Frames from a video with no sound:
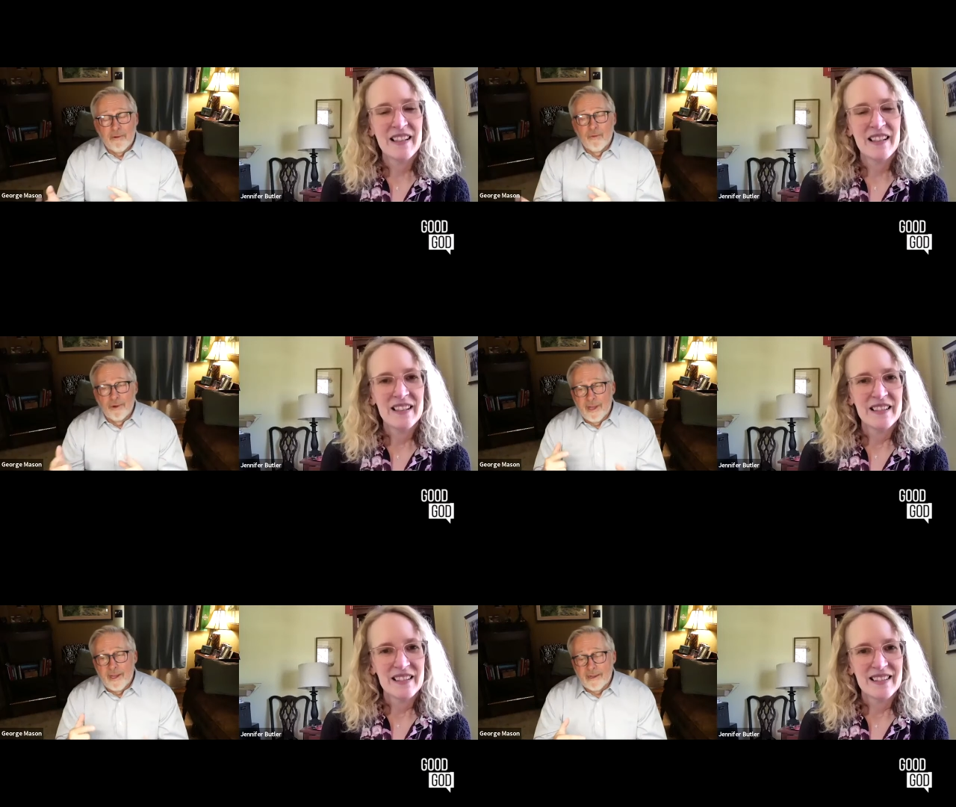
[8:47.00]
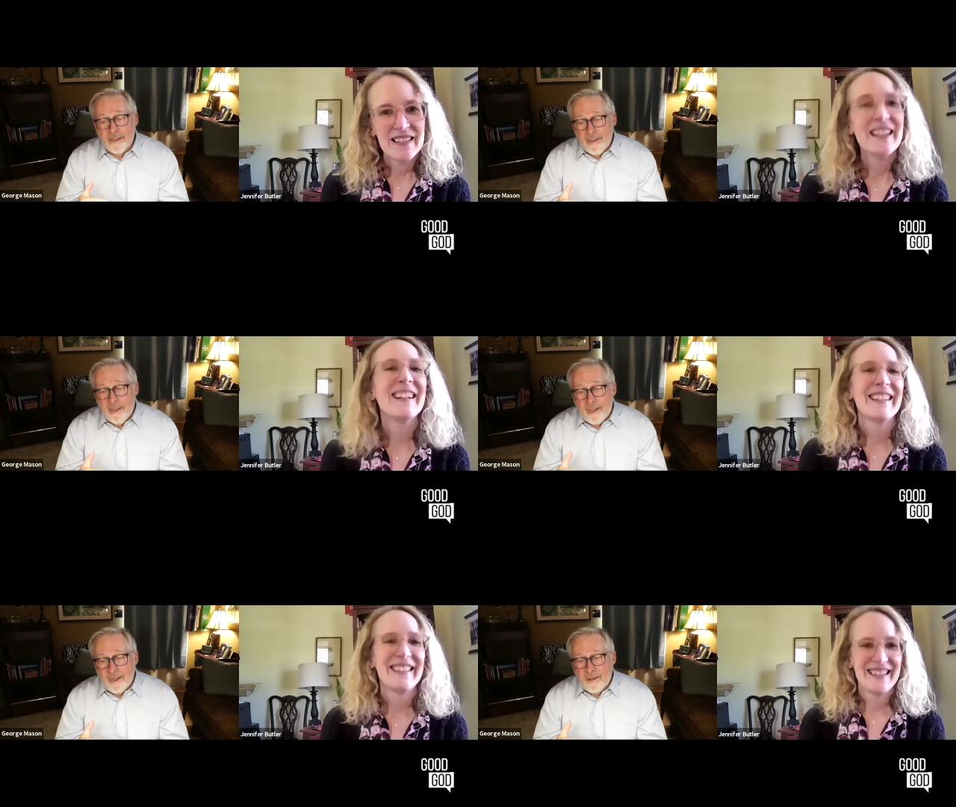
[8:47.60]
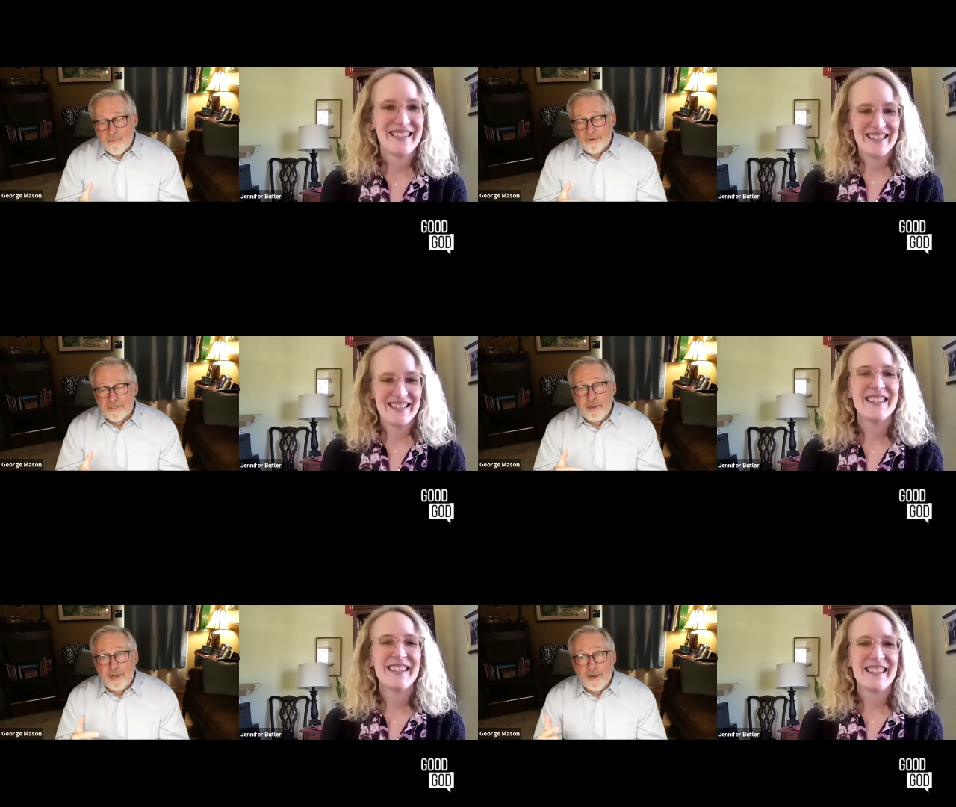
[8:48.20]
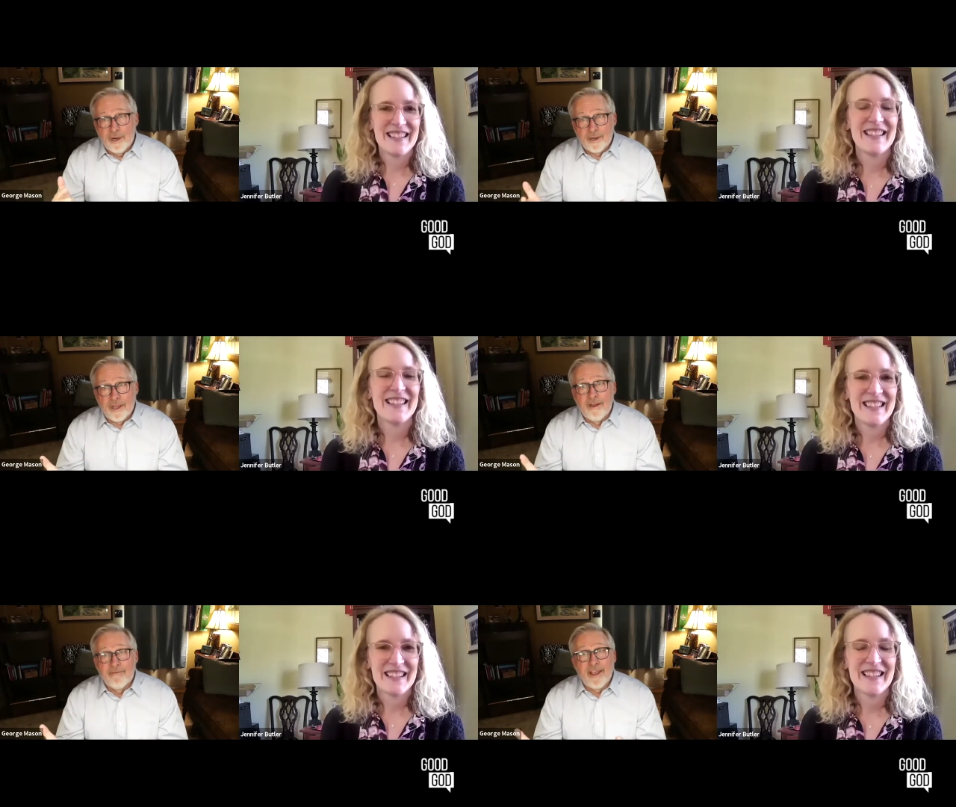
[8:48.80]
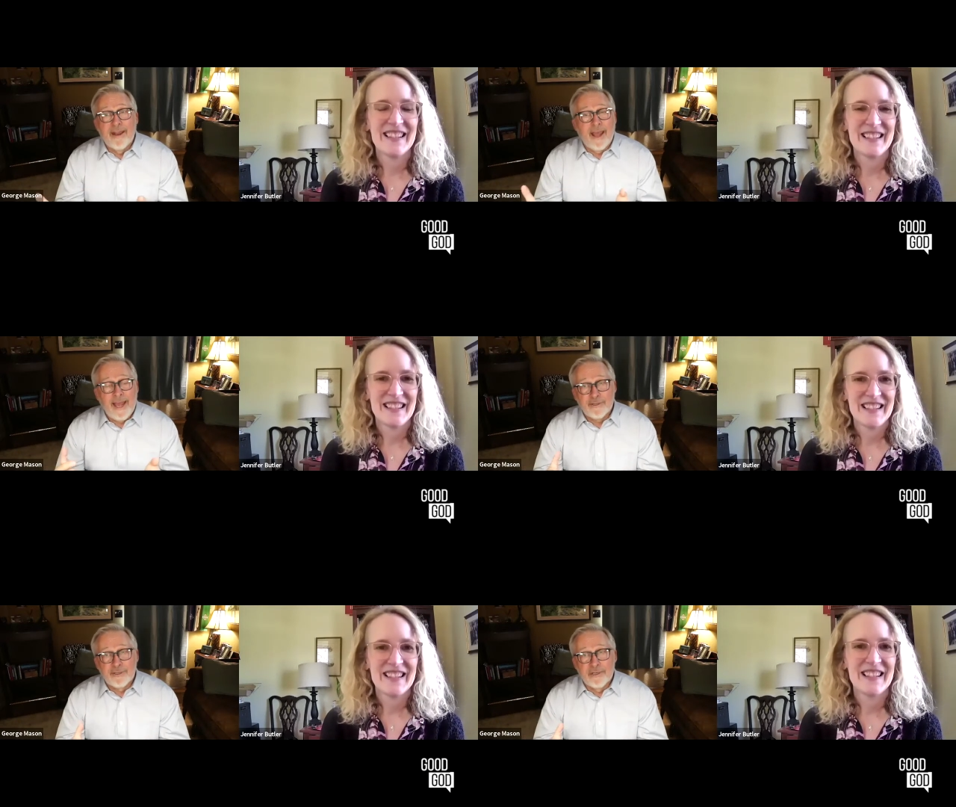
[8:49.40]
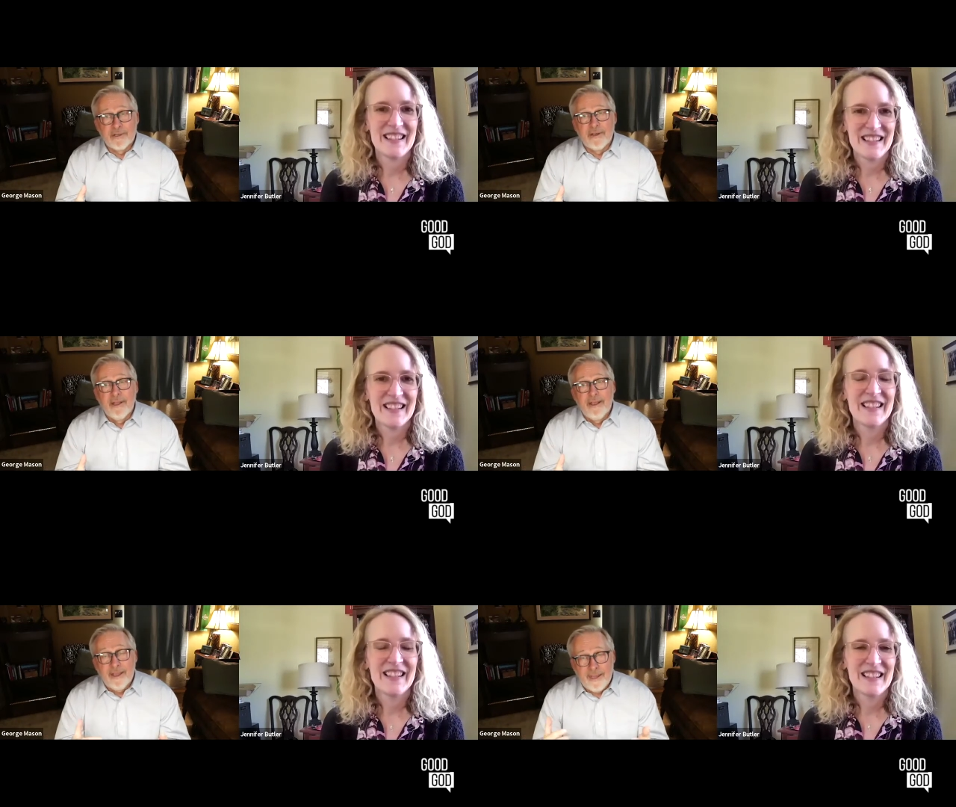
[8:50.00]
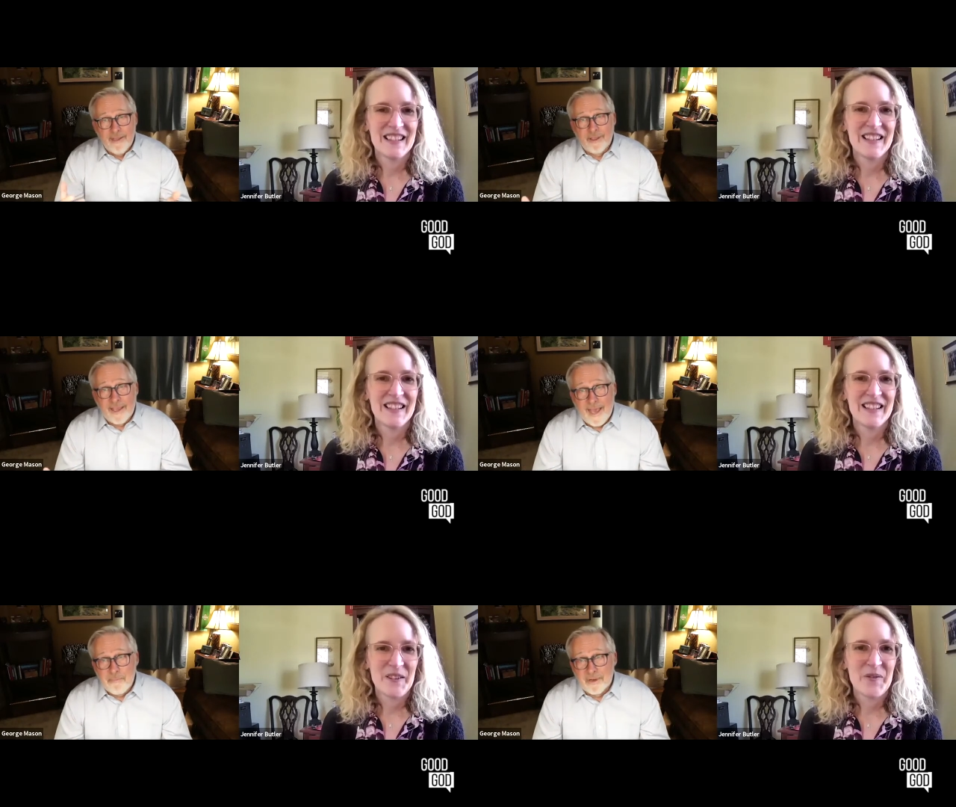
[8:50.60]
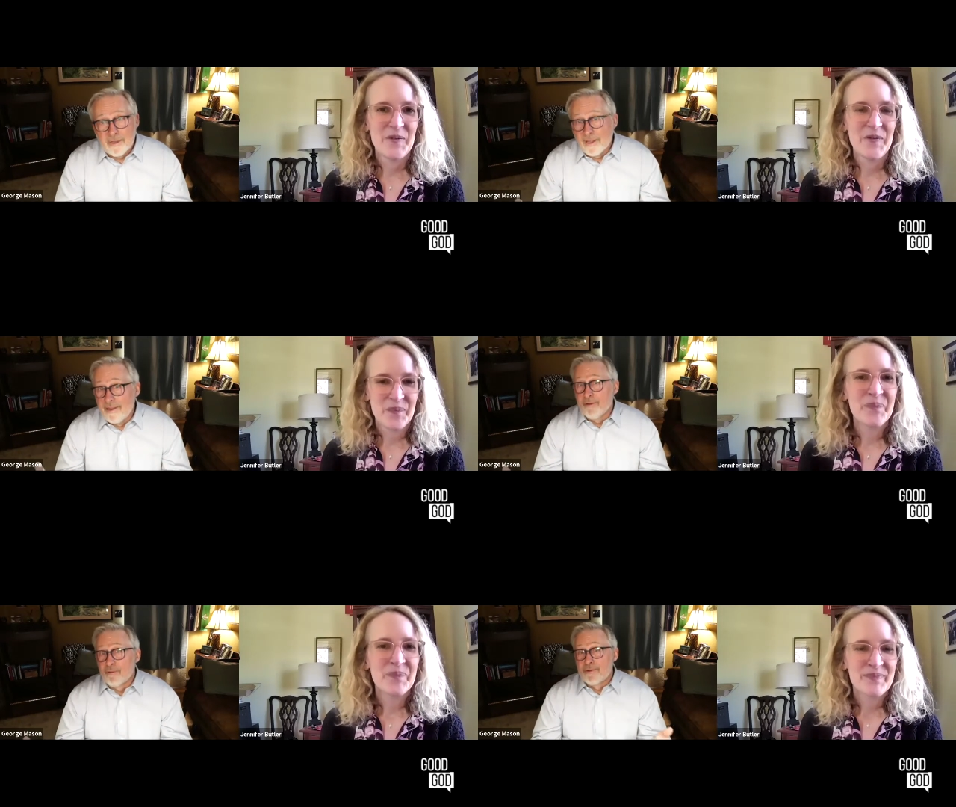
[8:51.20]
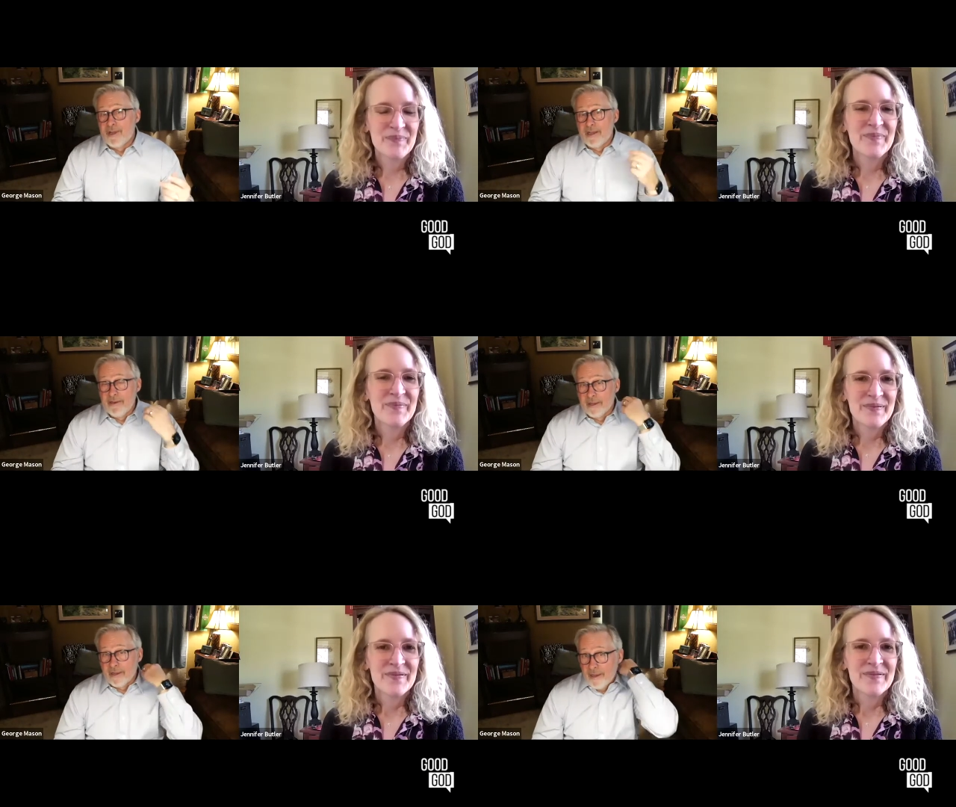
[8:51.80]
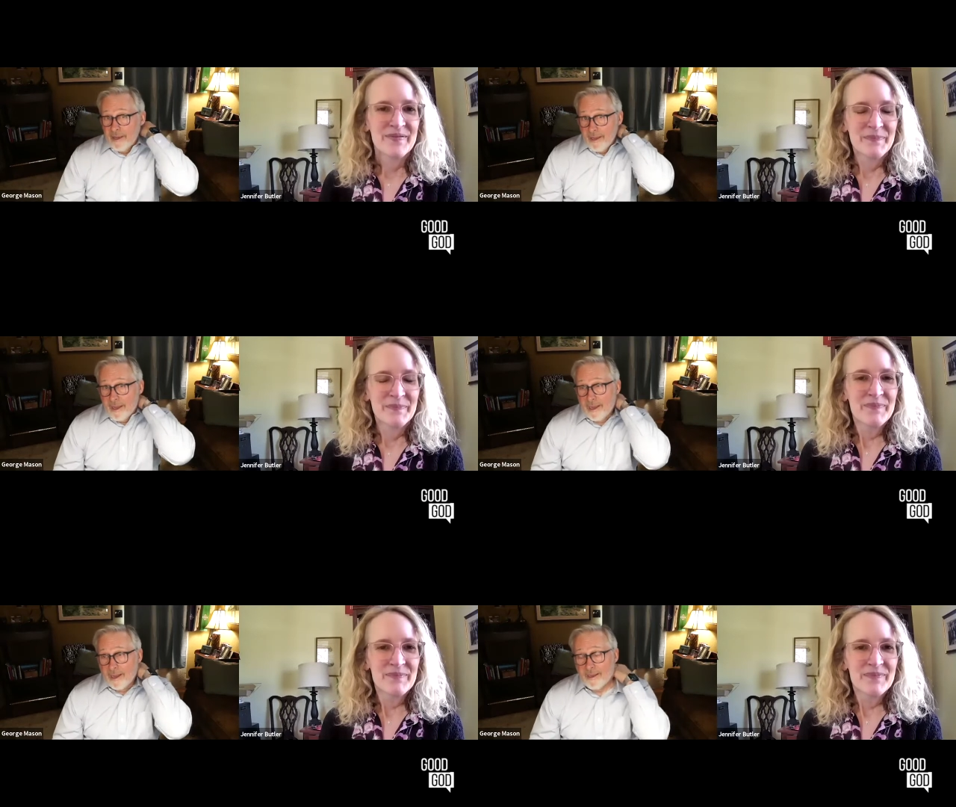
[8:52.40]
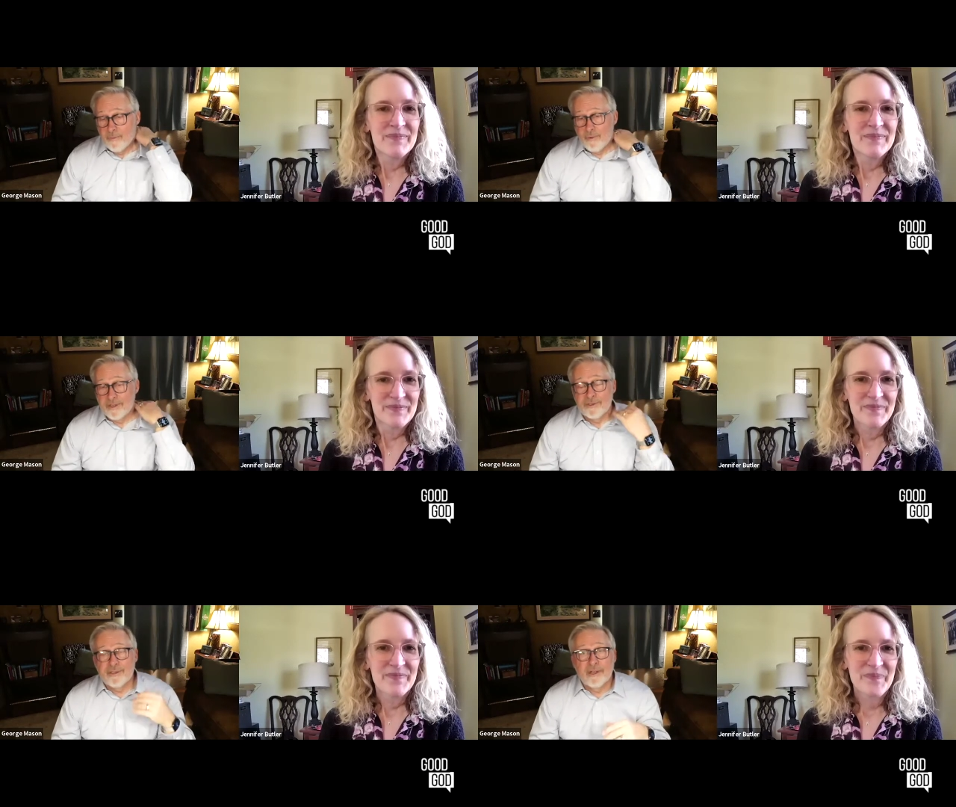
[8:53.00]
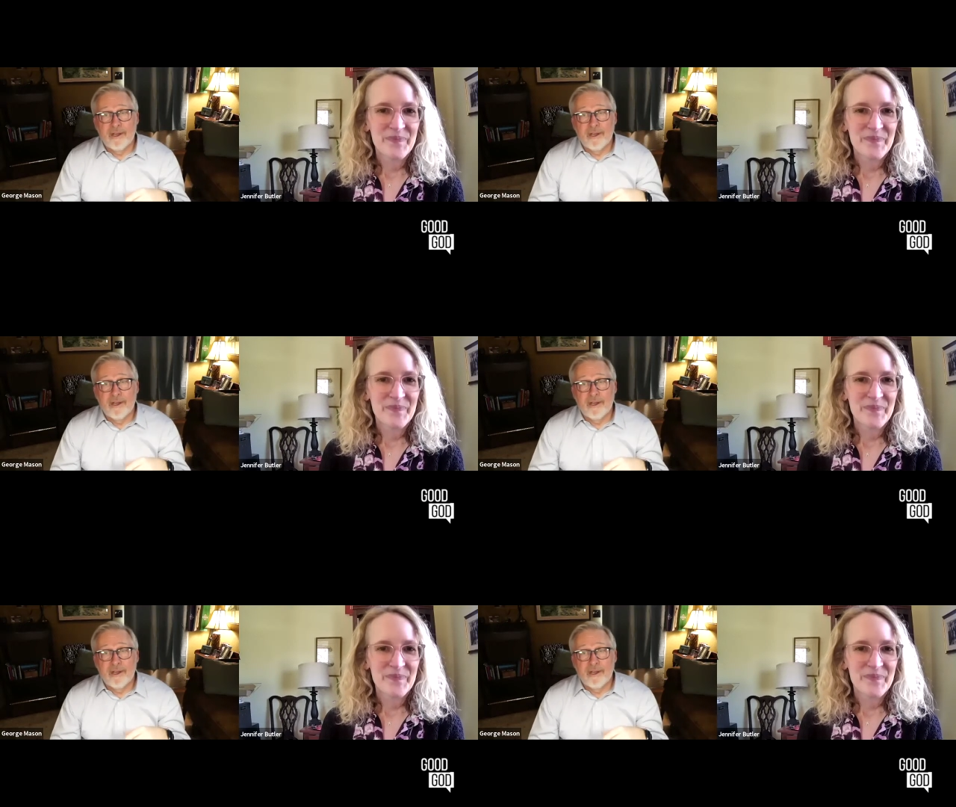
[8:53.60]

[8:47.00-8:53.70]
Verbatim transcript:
Speaker 1: Warnock was part of an action in the Capitol, in the Rotunda, in which